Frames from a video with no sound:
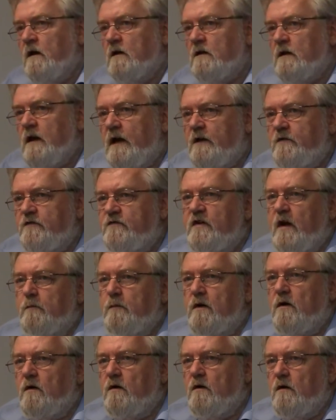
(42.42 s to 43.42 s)
Last
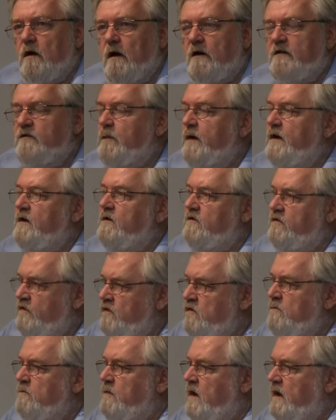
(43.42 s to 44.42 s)
summer, I spent
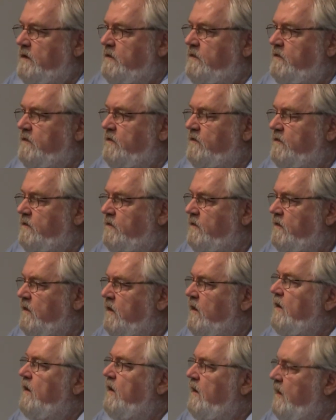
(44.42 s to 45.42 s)
2 months
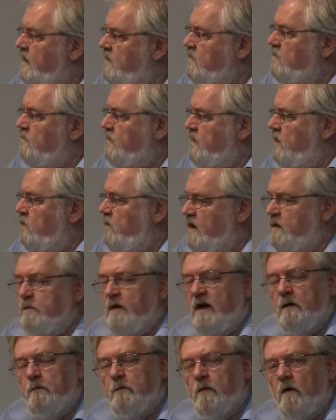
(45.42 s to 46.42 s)
interviewing
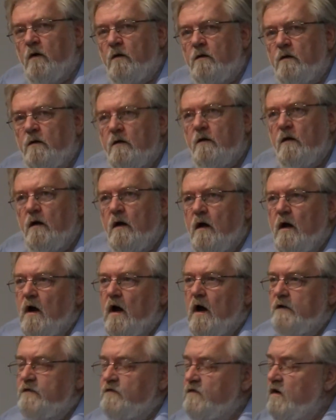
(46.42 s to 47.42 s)
people.
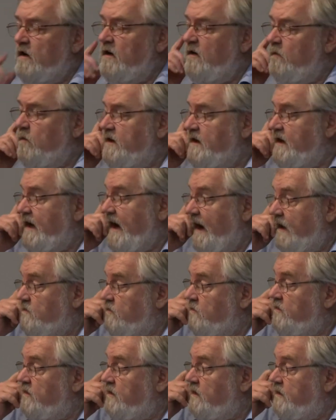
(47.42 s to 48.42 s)
I started with the
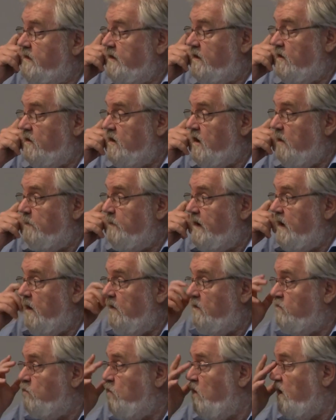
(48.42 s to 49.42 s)
actors in the theater company
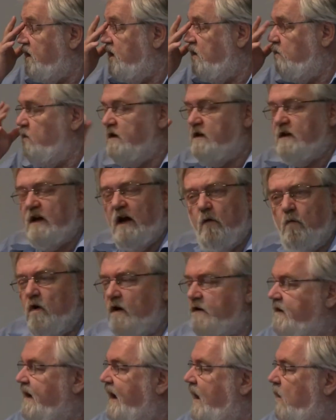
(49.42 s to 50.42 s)
I was working with, and I
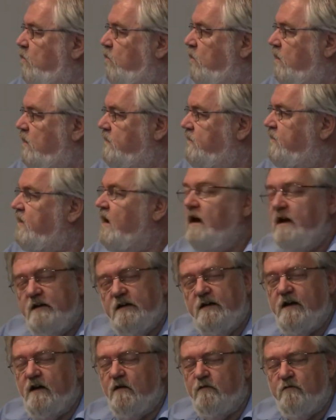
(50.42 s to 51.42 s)
worked outwards
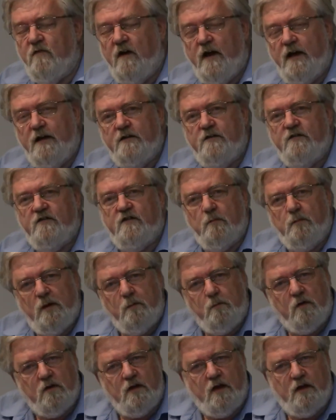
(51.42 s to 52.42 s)
to their friends, to
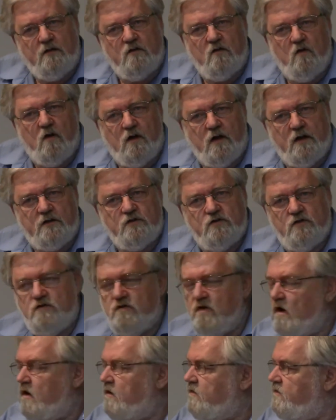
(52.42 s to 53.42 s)
people they thought I should
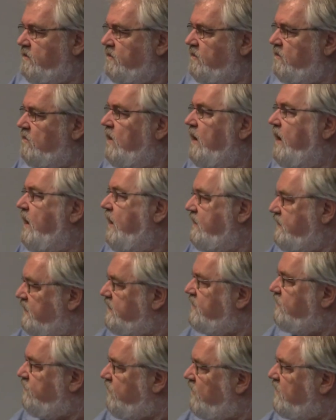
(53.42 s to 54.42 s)
talk to
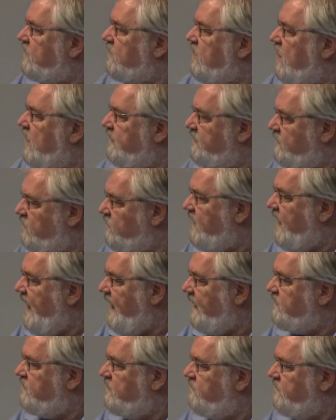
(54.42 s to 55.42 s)
different kinds of
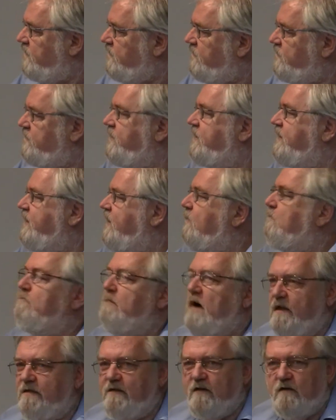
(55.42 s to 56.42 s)
activists, to their
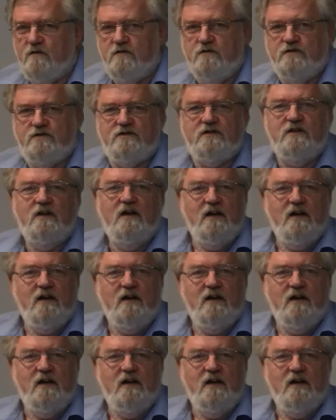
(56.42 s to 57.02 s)
mothers,